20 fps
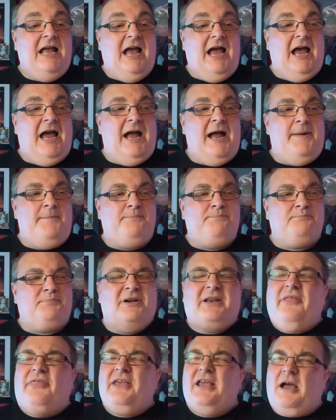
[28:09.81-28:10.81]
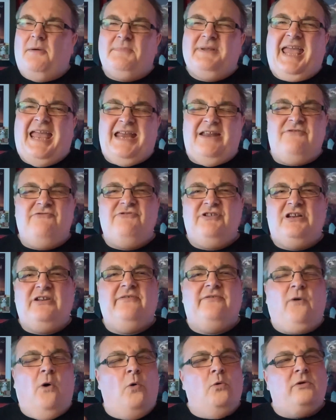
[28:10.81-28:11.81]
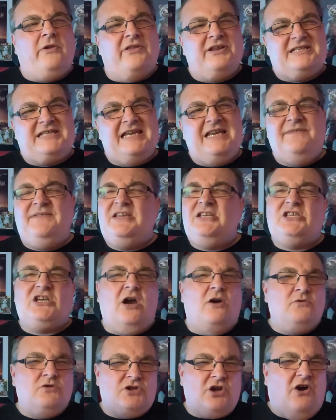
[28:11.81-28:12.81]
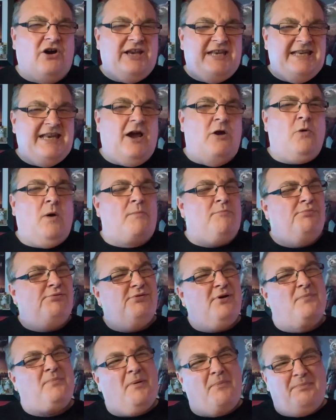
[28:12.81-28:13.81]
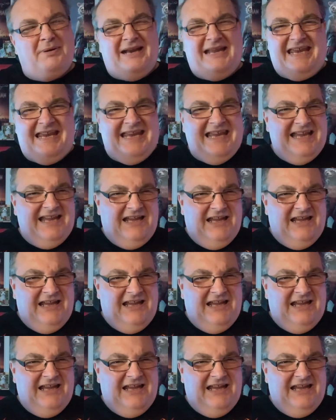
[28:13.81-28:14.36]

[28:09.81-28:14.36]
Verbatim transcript: Um, but I think I'm getting rid of all of the TV shows that I know I'm probably